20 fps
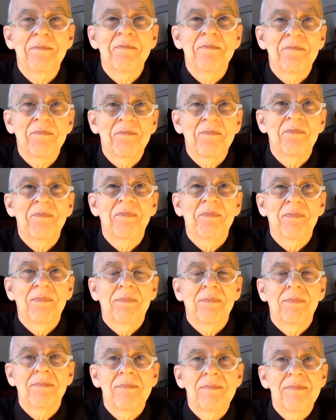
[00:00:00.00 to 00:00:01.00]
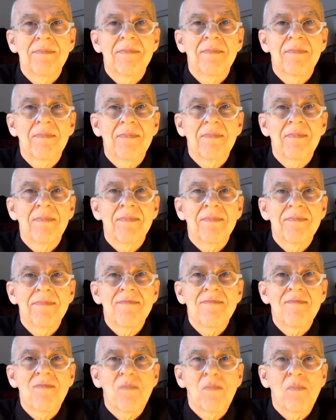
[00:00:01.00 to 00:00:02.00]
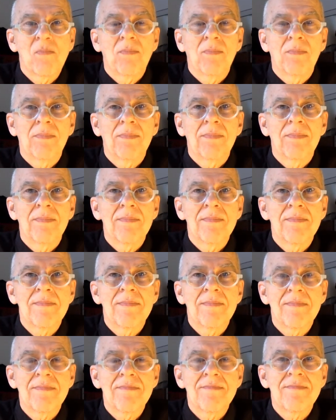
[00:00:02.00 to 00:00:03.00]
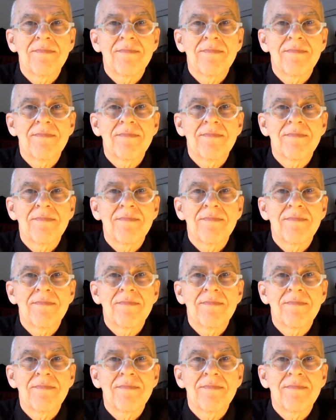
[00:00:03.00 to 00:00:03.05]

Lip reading: [no speech]